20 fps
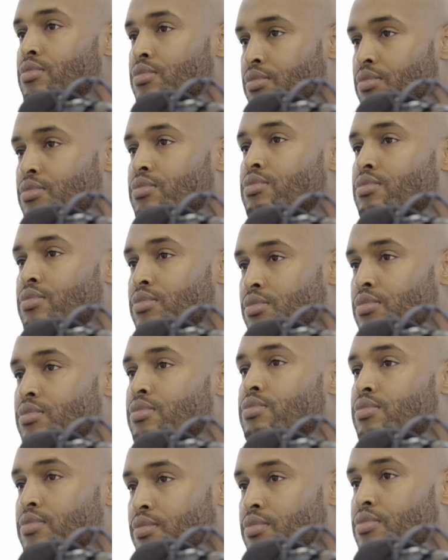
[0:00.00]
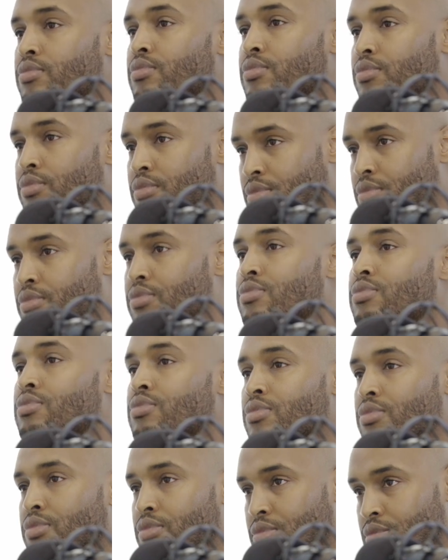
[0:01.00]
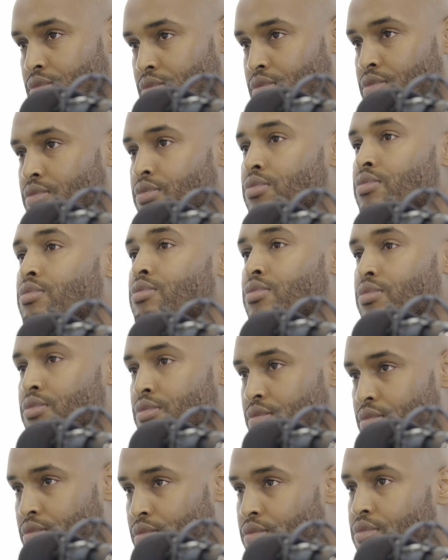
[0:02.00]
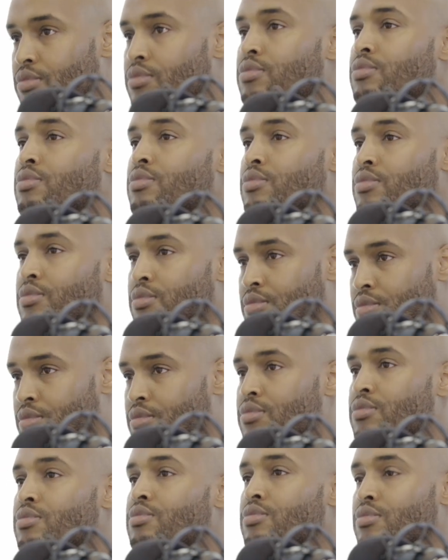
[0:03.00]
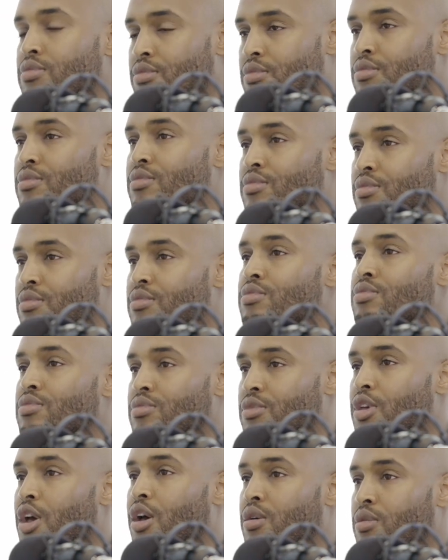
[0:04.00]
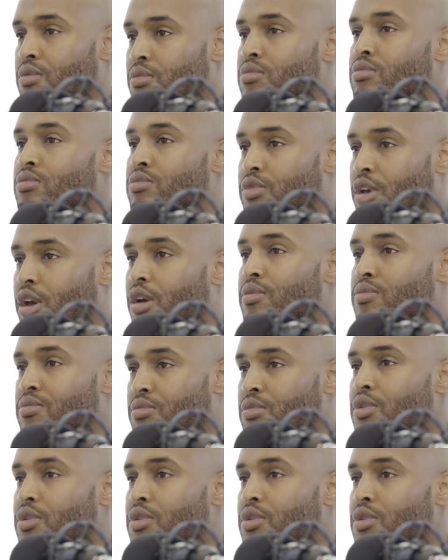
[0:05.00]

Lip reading: those two together then add up to the ARR metric then. Yeah.